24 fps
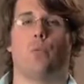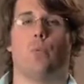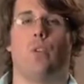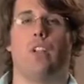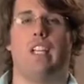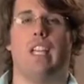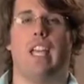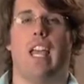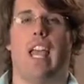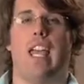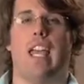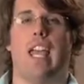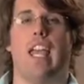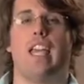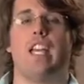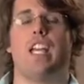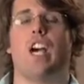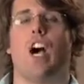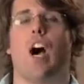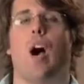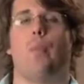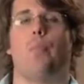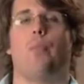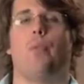really a, a,
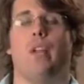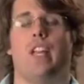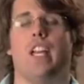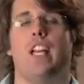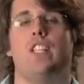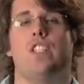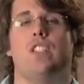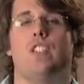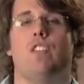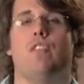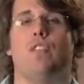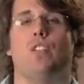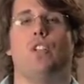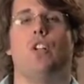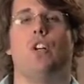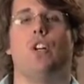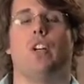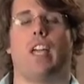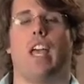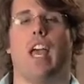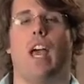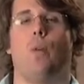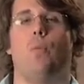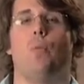comprehensive
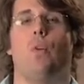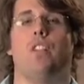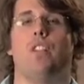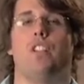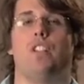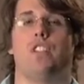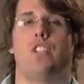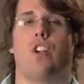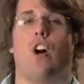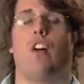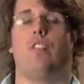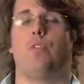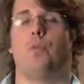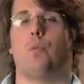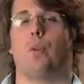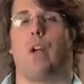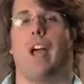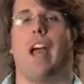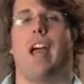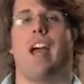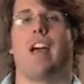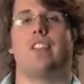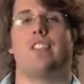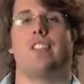look at what the software
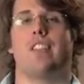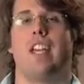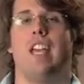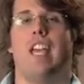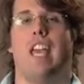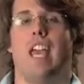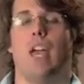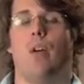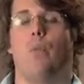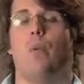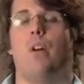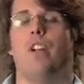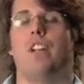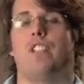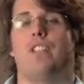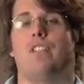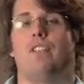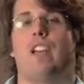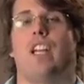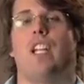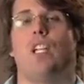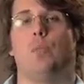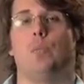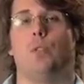has and what it's
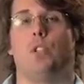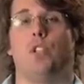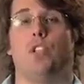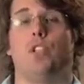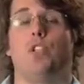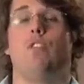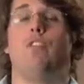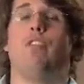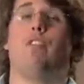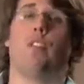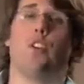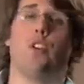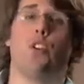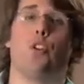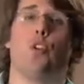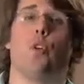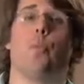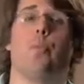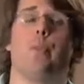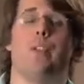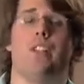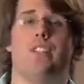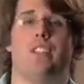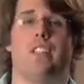available to do for your
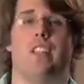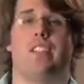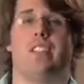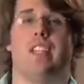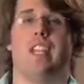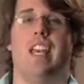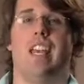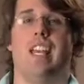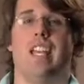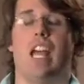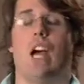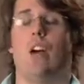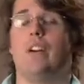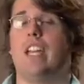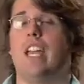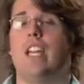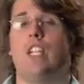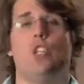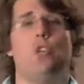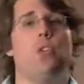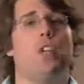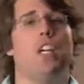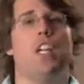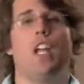business. Now again,
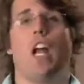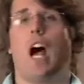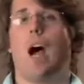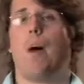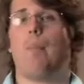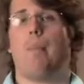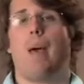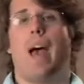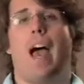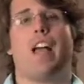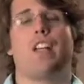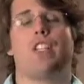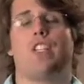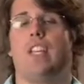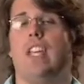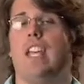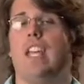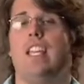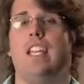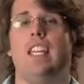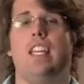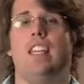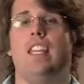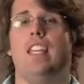you can hop back to
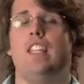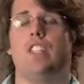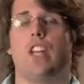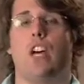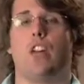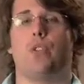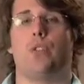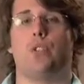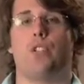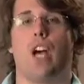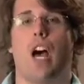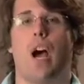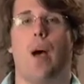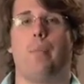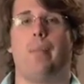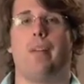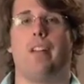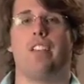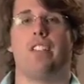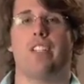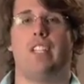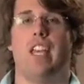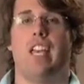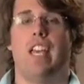any of these other
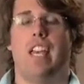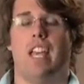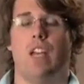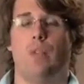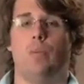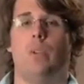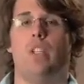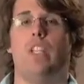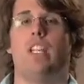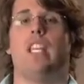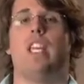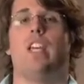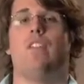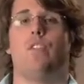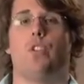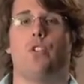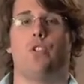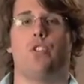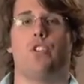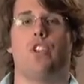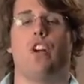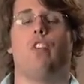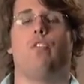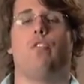topics and really give
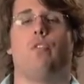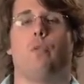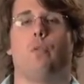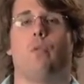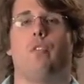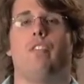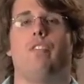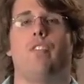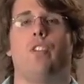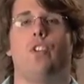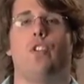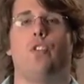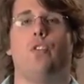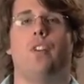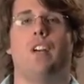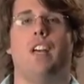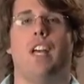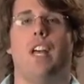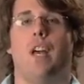yourself a review,